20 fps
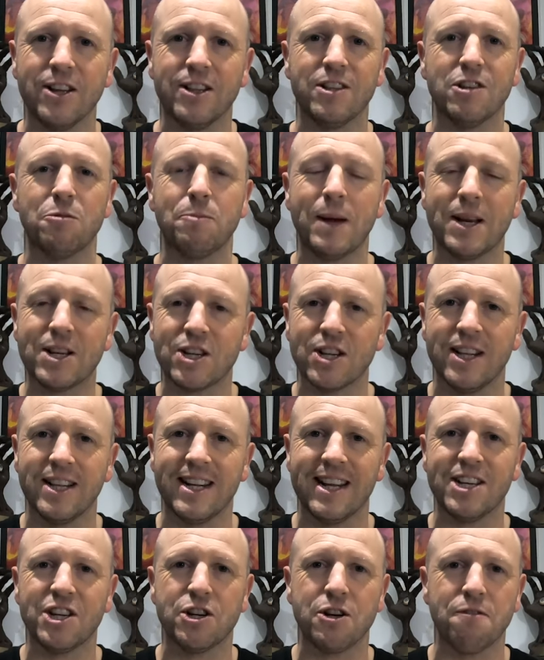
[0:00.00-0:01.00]
out the special
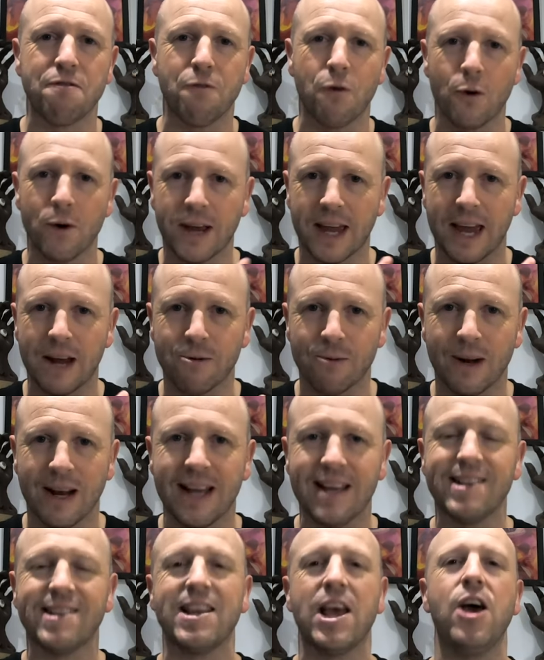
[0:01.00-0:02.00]
edition 4K
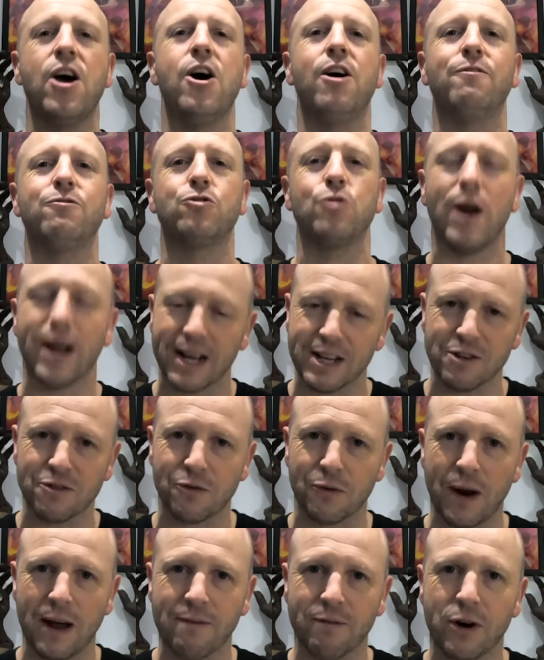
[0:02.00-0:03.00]
release of Dragons
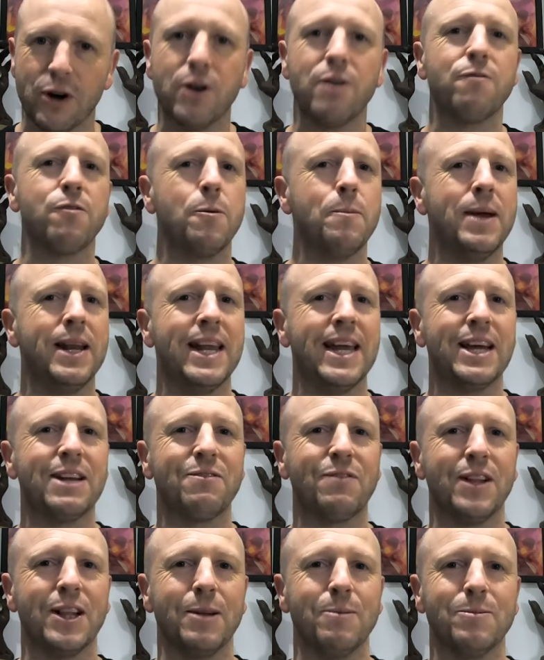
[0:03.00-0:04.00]
Forever from
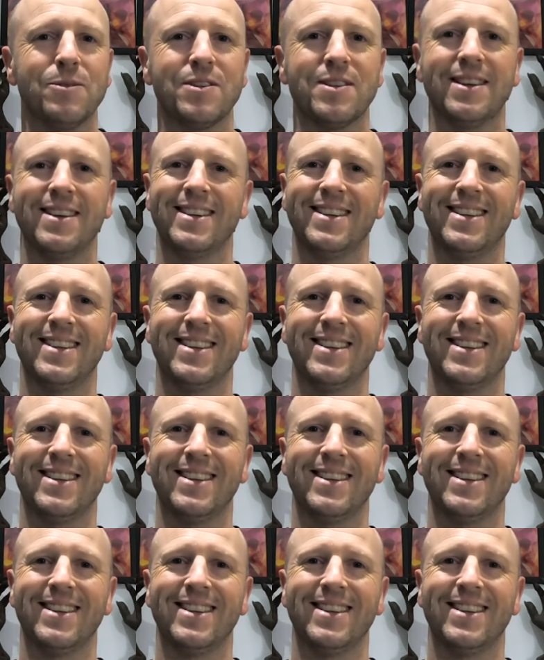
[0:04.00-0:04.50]
Idiot Films.